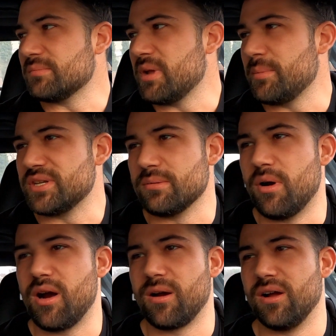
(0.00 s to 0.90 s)
maybe
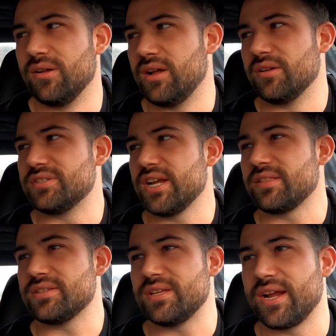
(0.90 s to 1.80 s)
tomorrow I'll take
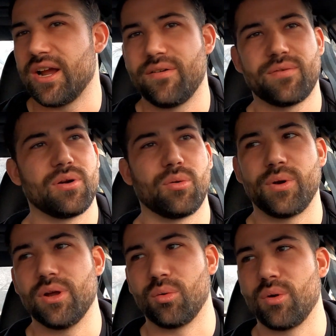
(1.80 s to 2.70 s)
this thing out for a
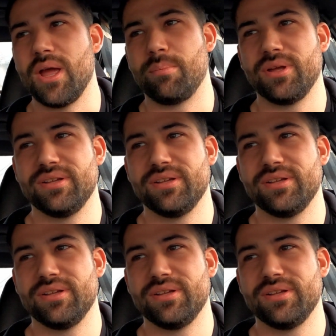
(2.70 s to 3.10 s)
real rip.